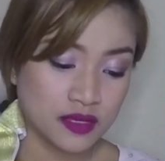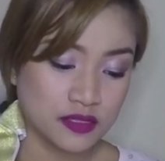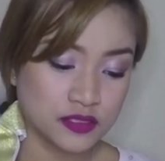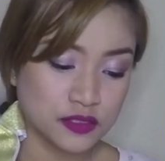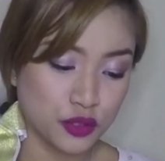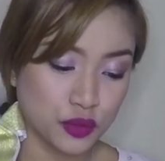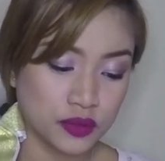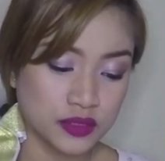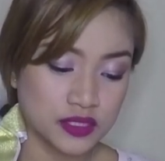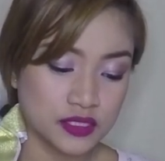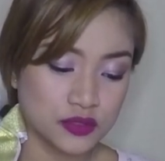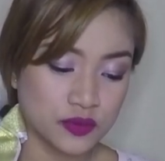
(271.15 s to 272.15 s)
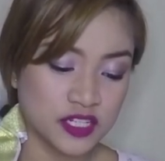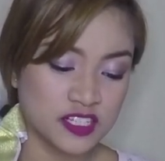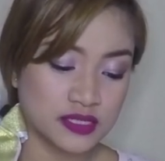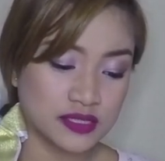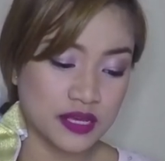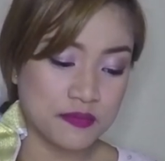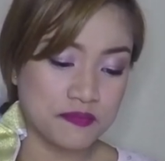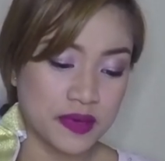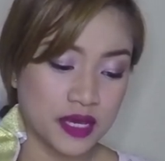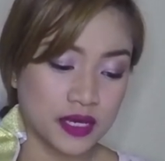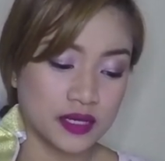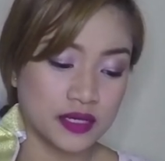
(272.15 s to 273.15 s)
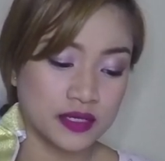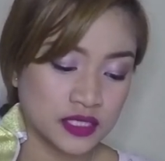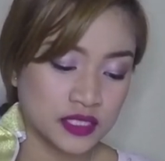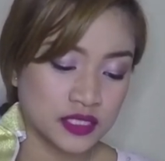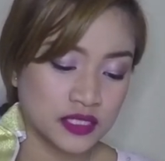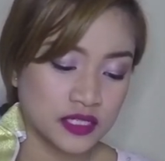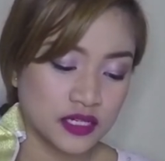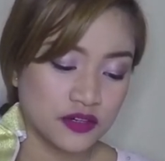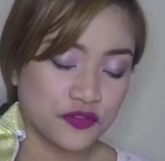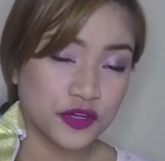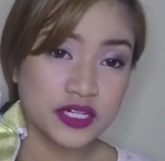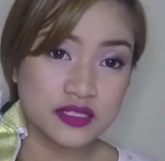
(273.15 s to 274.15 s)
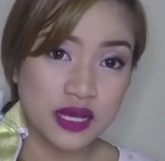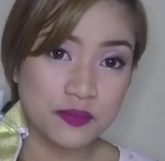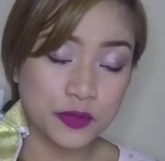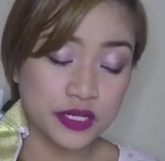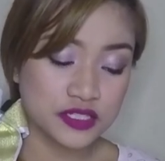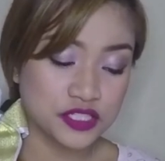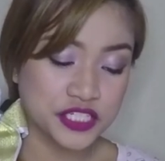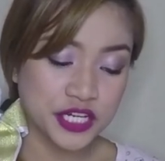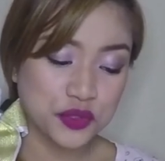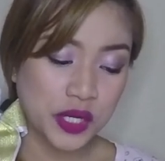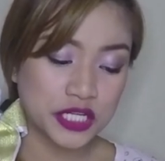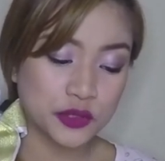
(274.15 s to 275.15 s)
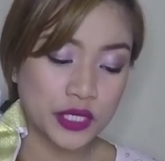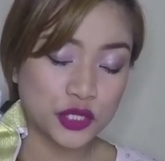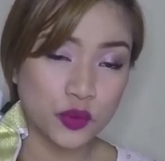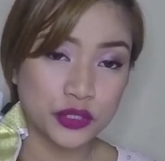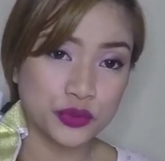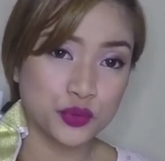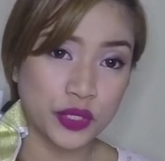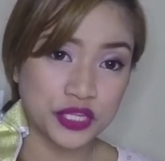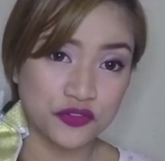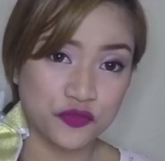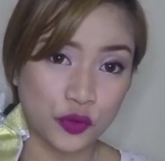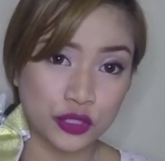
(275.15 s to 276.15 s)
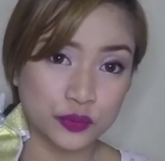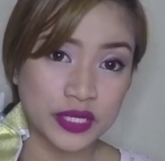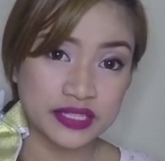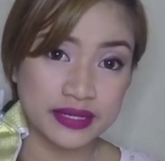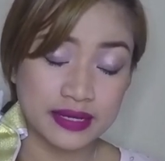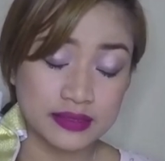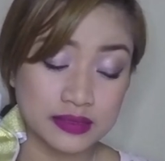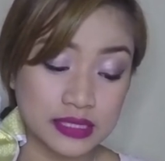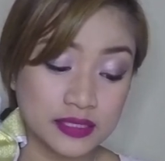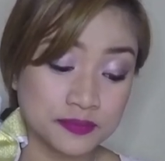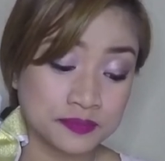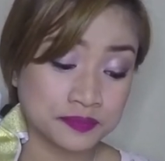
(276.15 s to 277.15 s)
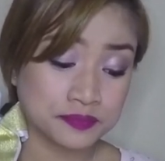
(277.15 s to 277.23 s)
So, this one is Taipei. For example, it's January 21 to 24, 2019.